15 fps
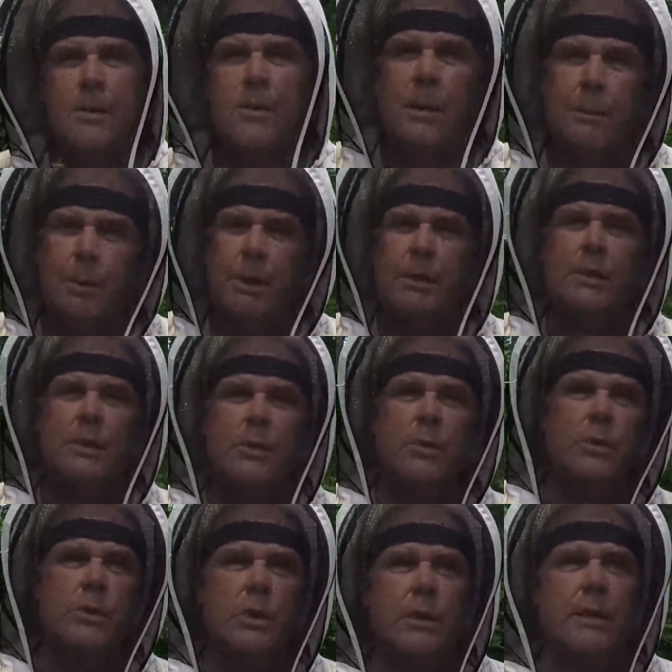So I put
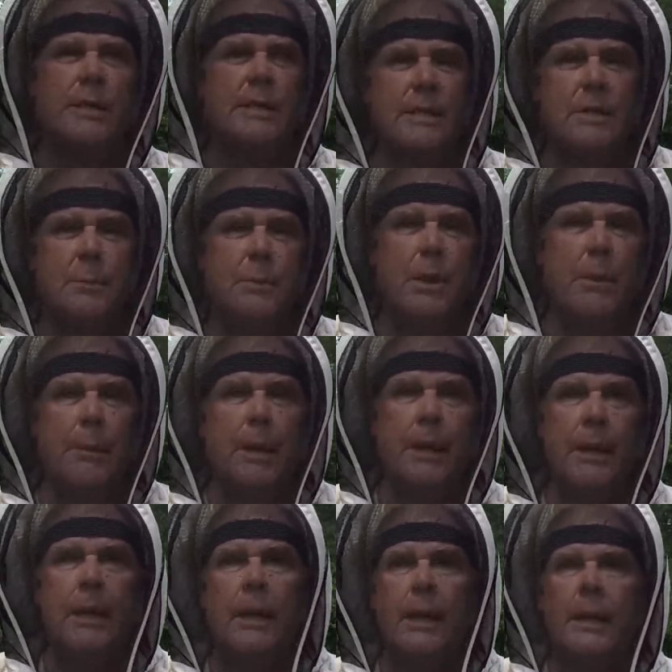excluders on as an experiment.
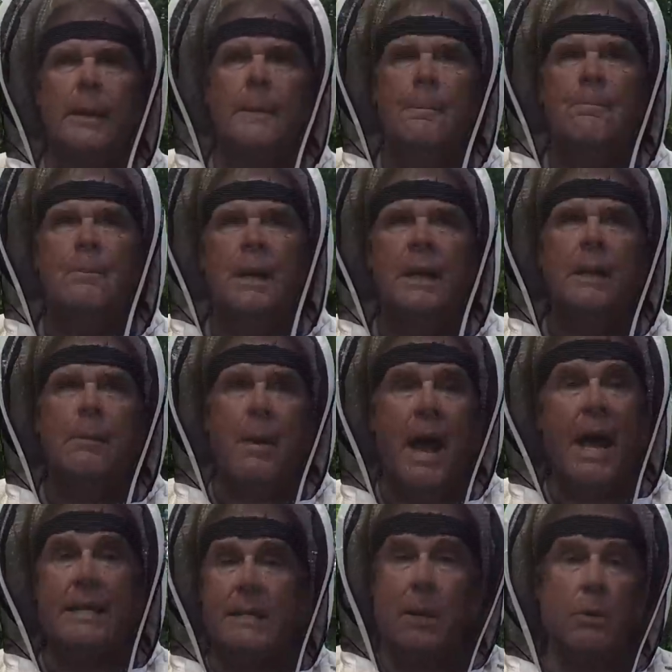In the
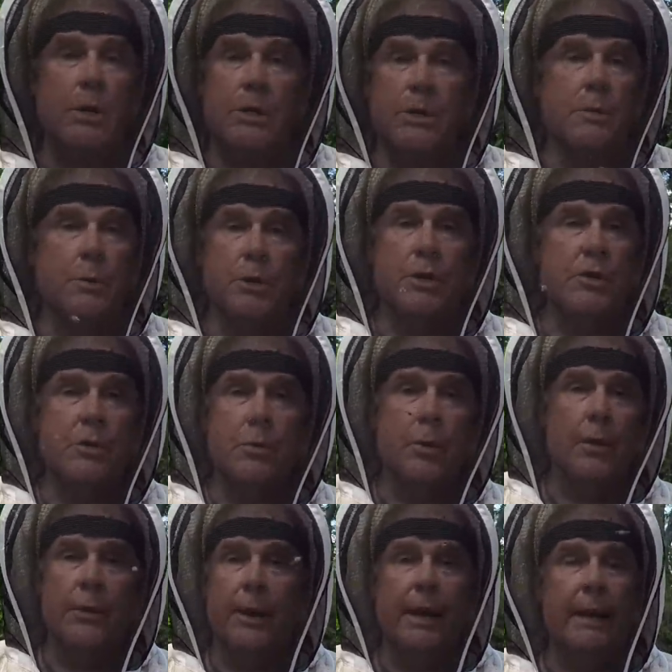past, I would have just put a
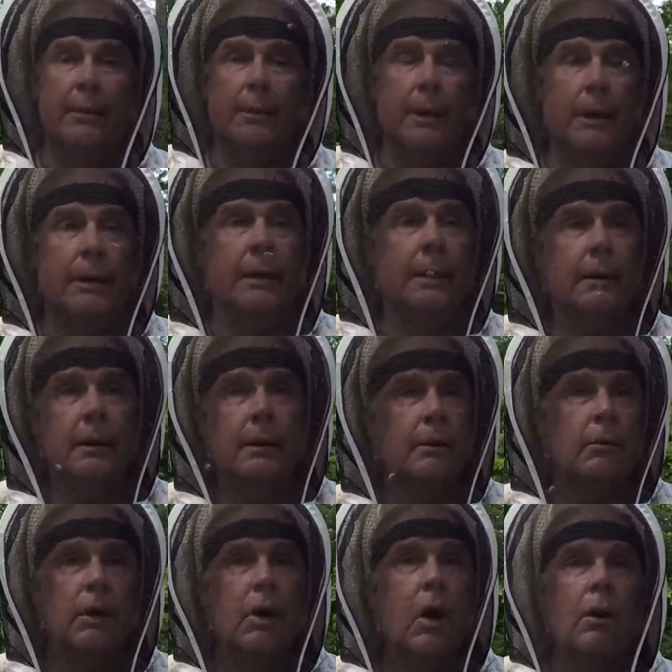super on there anyway,
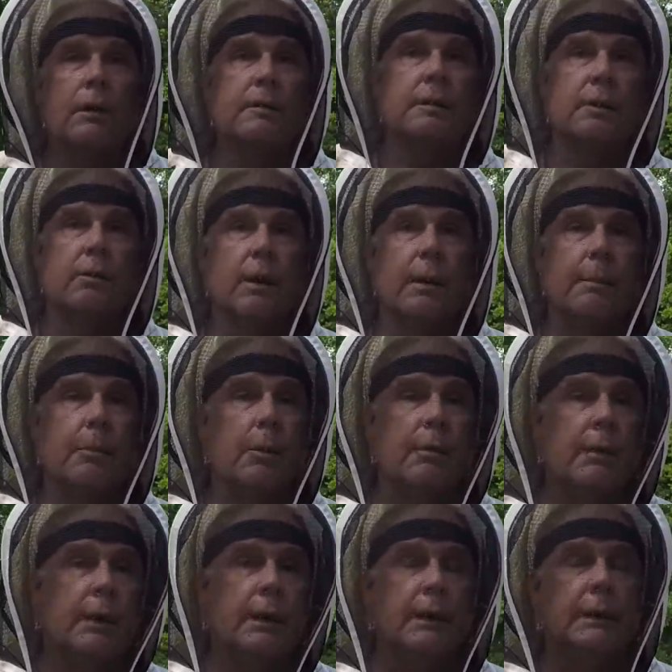regardless of the rainbow
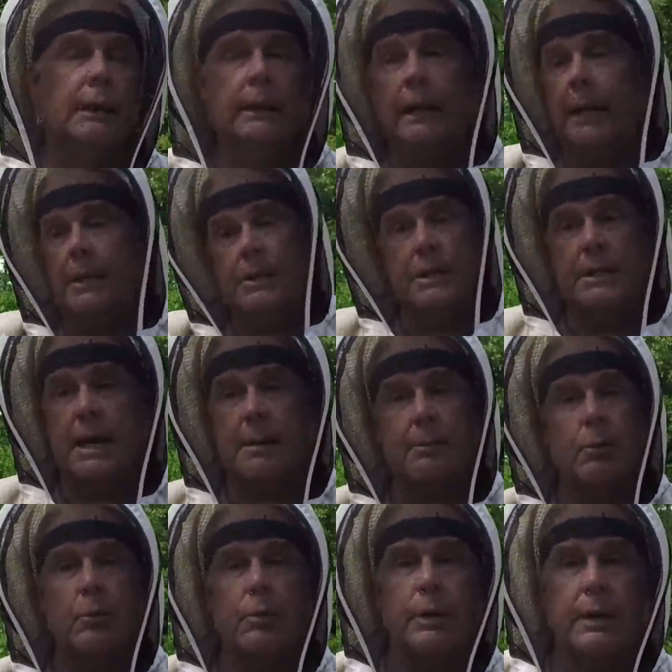of honey, and I just had
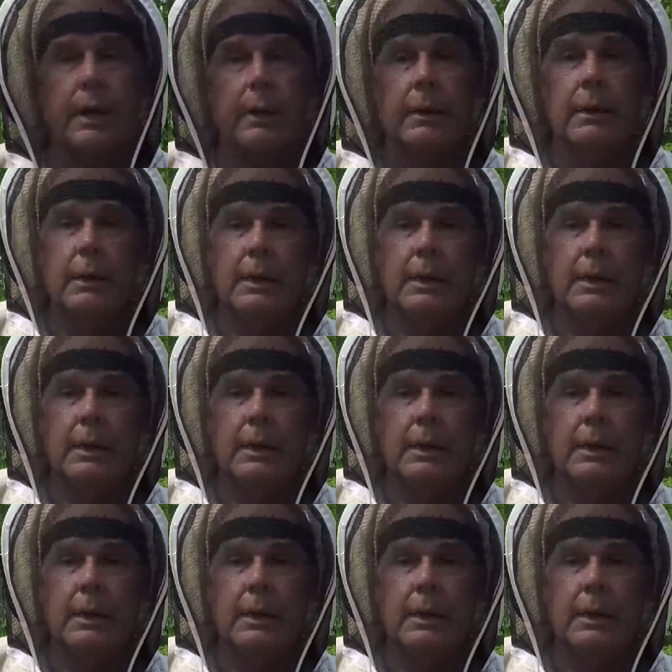brood in there.